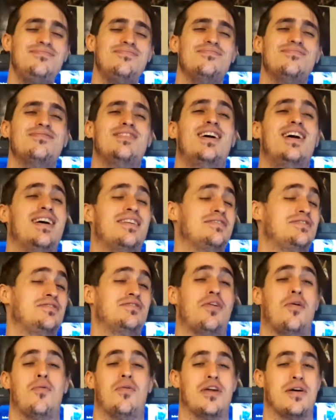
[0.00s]
That's
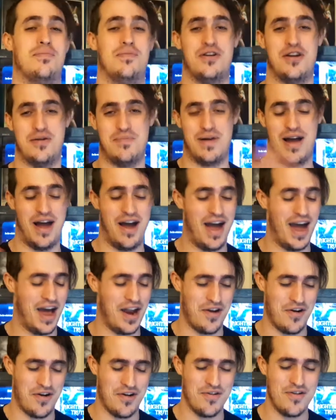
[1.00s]
not what I'm on about at
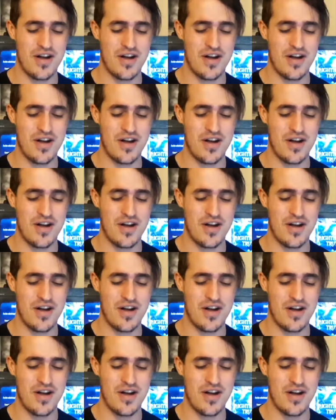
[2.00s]
all.